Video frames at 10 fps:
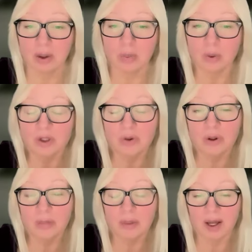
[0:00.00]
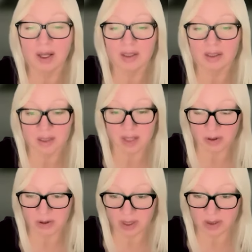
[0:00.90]
When you combine
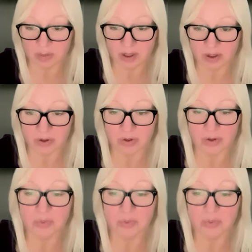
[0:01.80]
standardized measures